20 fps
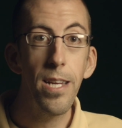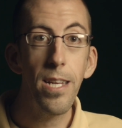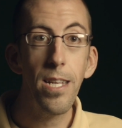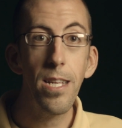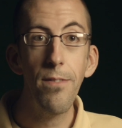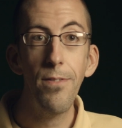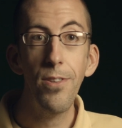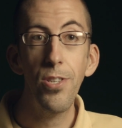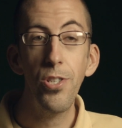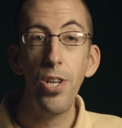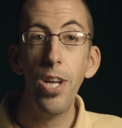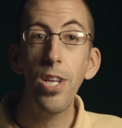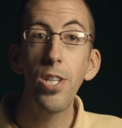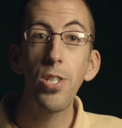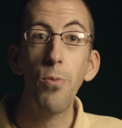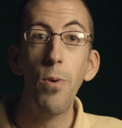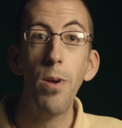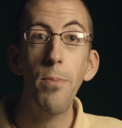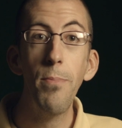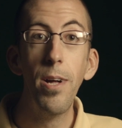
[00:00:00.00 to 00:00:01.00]
even change
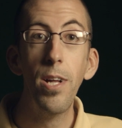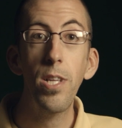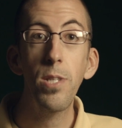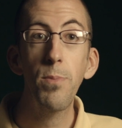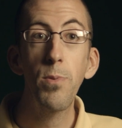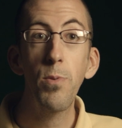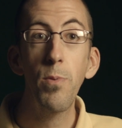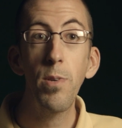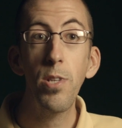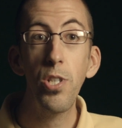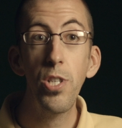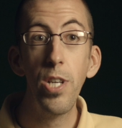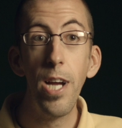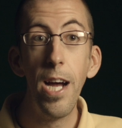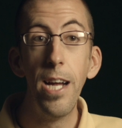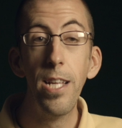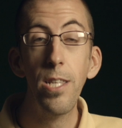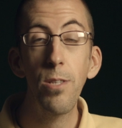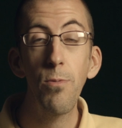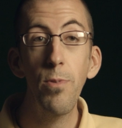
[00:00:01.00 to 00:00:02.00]
the white balance between
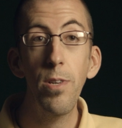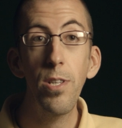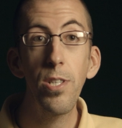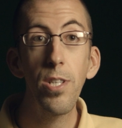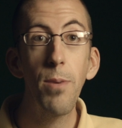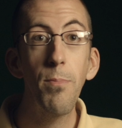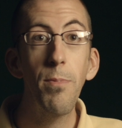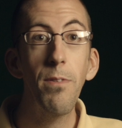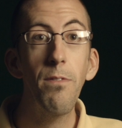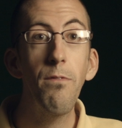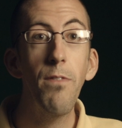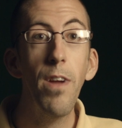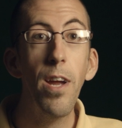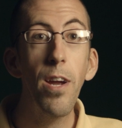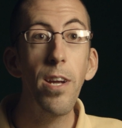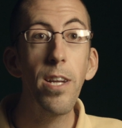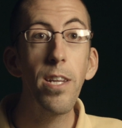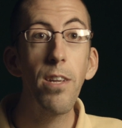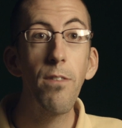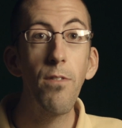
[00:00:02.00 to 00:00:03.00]
shots, which can be
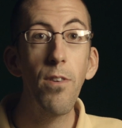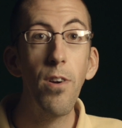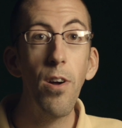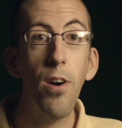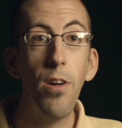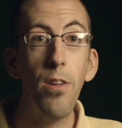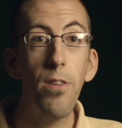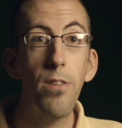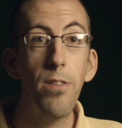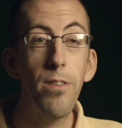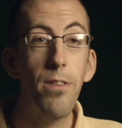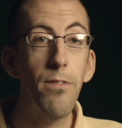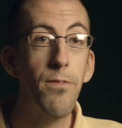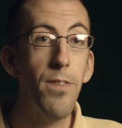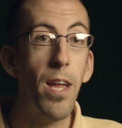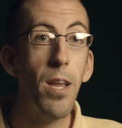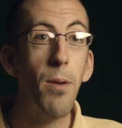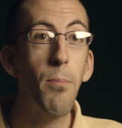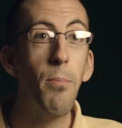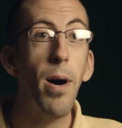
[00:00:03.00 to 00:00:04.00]
very difficult, if
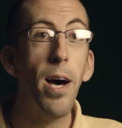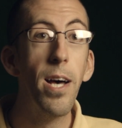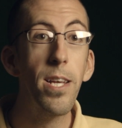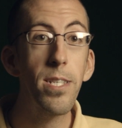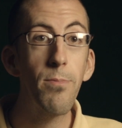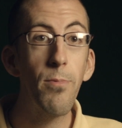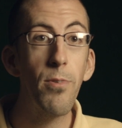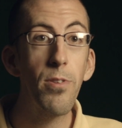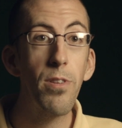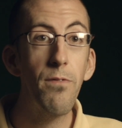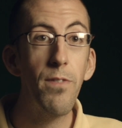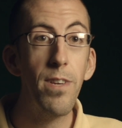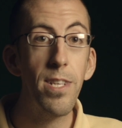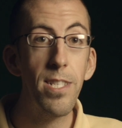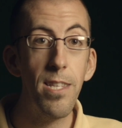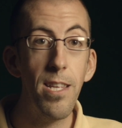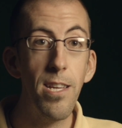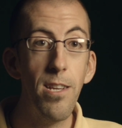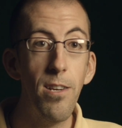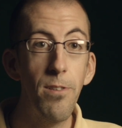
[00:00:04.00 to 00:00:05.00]
not impossible, to
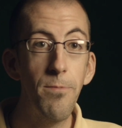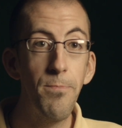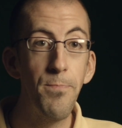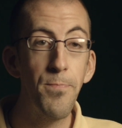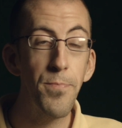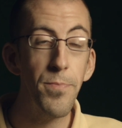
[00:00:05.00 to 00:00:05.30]
fix later.